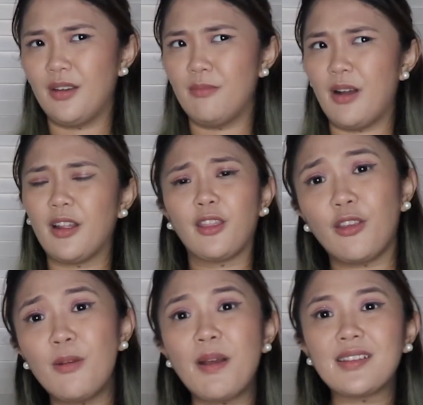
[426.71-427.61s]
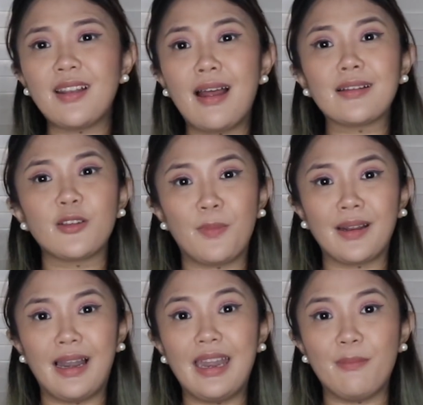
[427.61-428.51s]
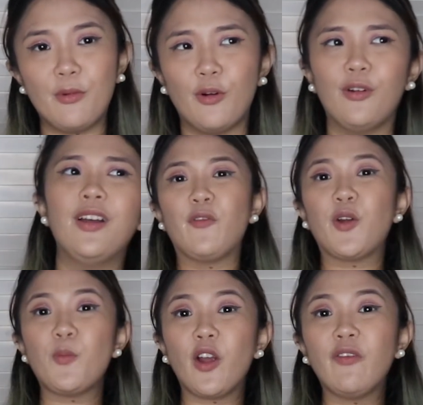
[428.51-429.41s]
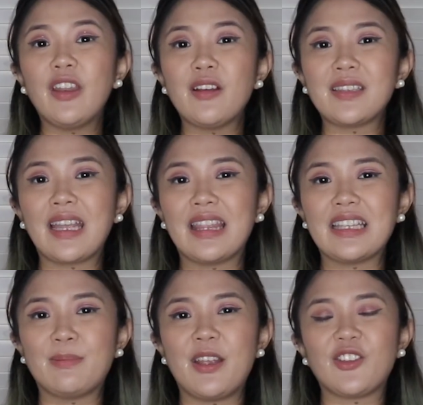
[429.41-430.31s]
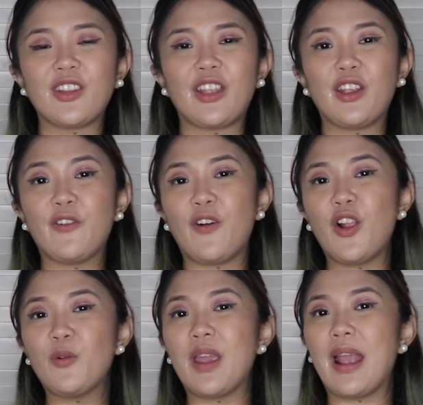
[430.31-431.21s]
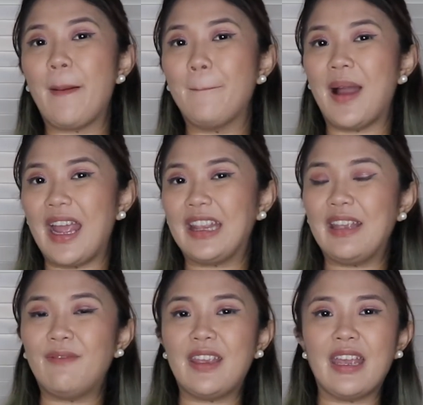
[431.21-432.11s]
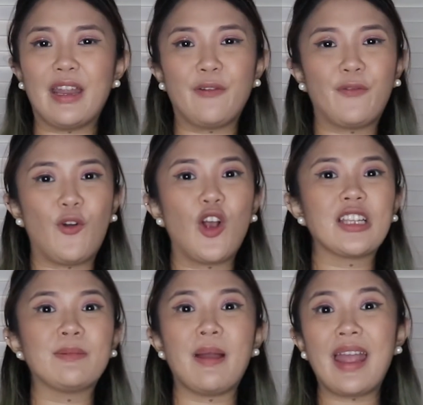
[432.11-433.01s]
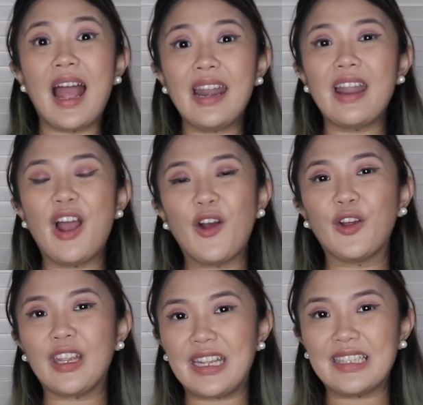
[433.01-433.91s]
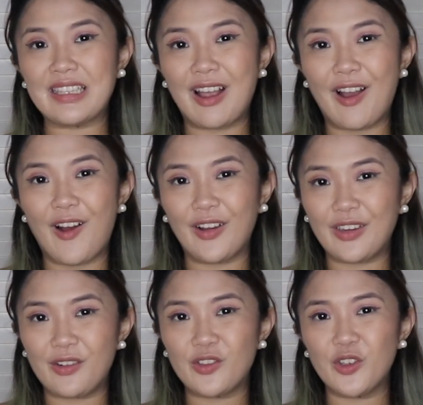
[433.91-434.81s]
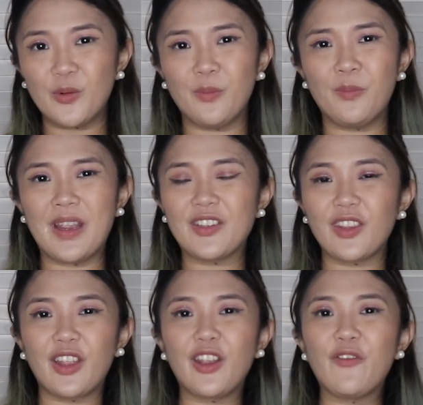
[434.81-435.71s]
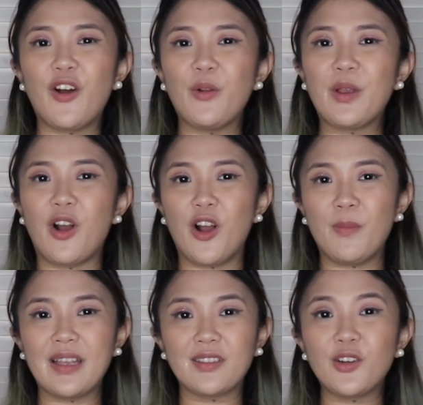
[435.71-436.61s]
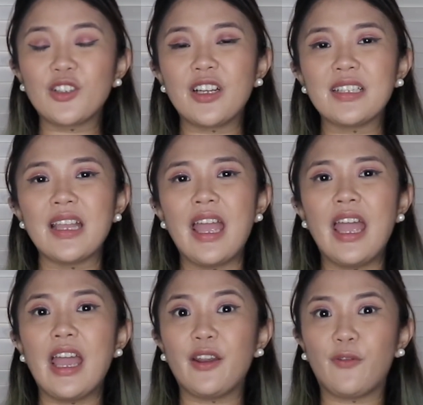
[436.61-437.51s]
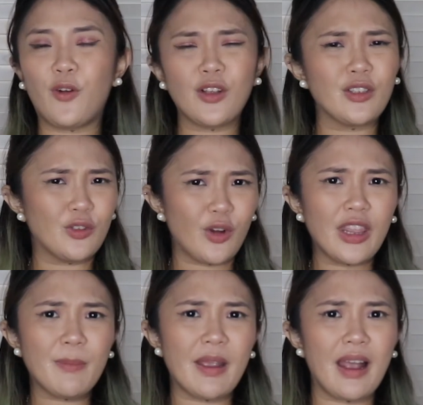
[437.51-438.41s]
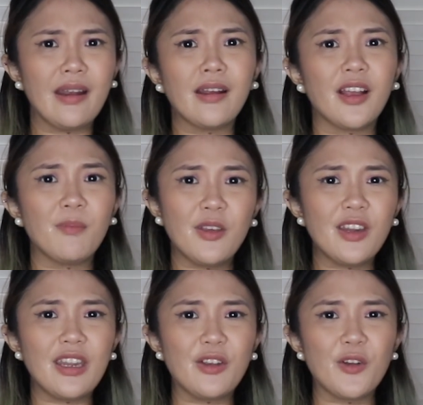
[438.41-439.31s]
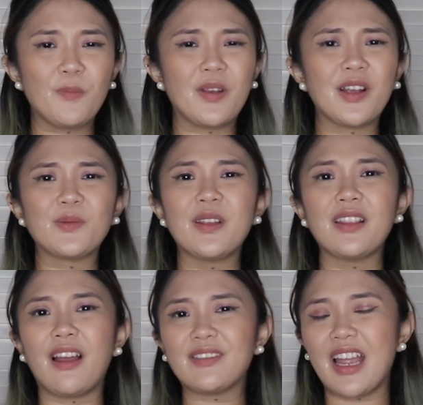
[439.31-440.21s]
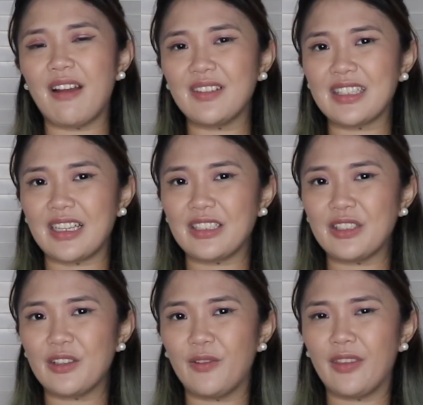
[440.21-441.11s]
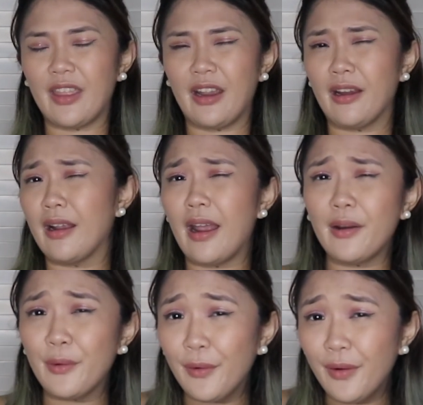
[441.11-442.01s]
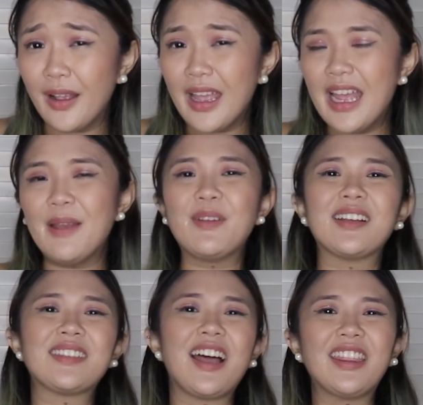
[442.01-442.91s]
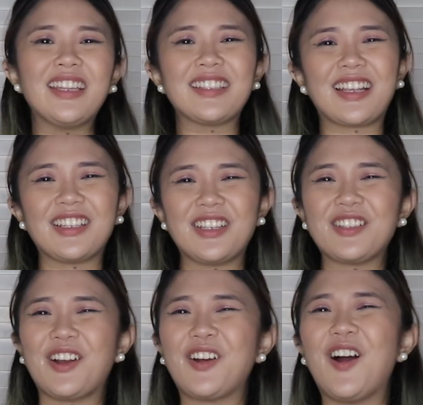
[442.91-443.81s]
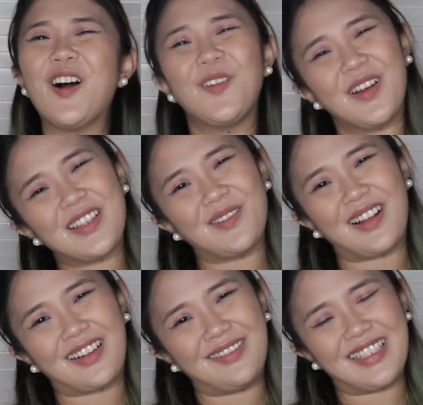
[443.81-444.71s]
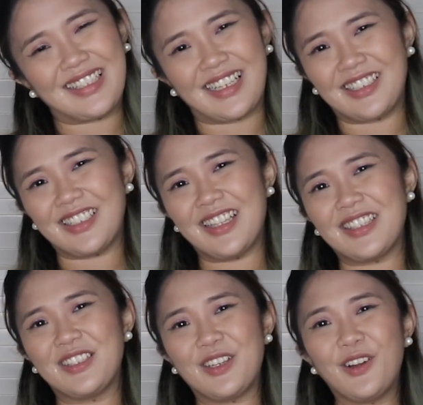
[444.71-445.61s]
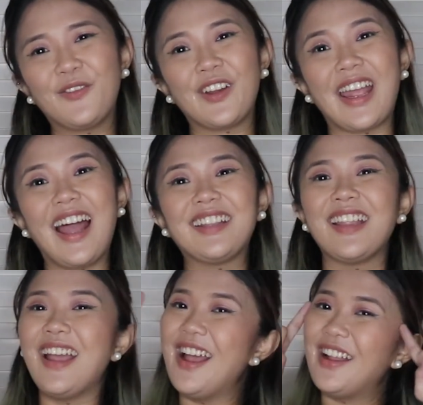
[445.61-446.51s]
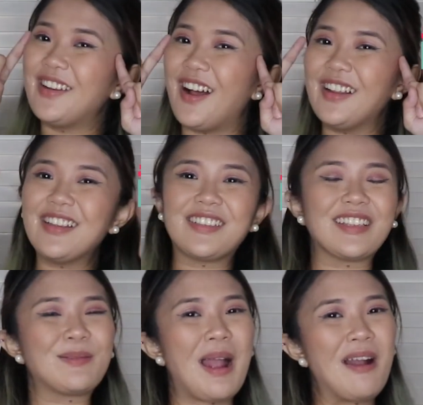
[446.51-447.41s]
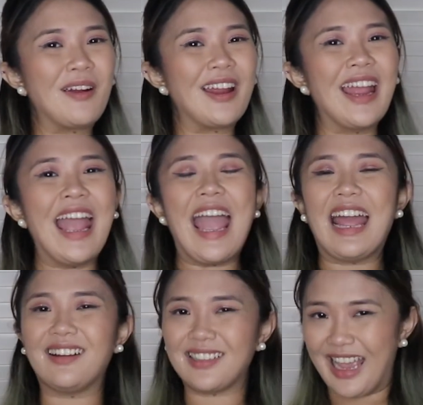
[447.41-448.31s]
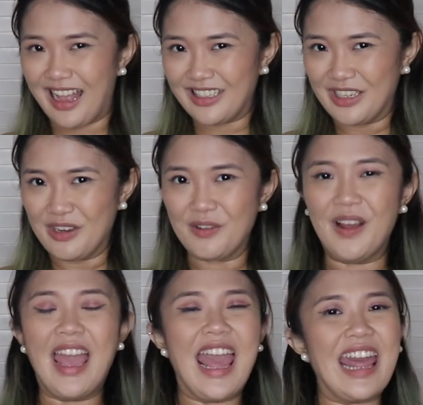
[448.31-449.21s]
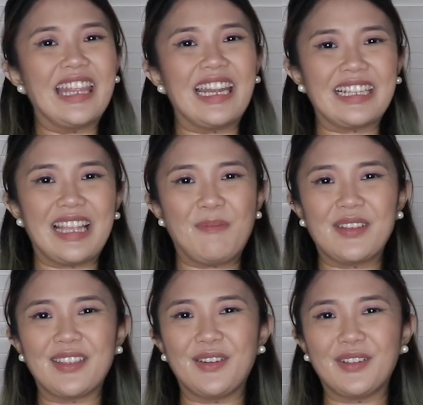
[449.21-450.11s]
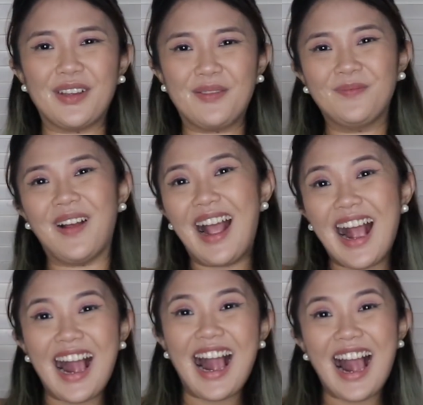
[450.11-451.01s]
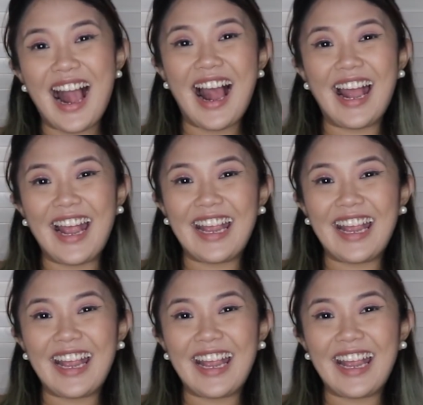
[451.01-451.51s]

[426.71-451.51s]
Diba? 3 months na lang, so pagdali mo. For more videos like this, make sure that you're following BayTV and of course Bayhana or Isa on YouTube. Make sure that you're following all my socials and of course join the Bayhana community group because we love to have discussions over there. Nga no? Because healthy discussions are always welcome discussions. Don't forget, knowledge is power, and I'll catch you in the next episode. Bye!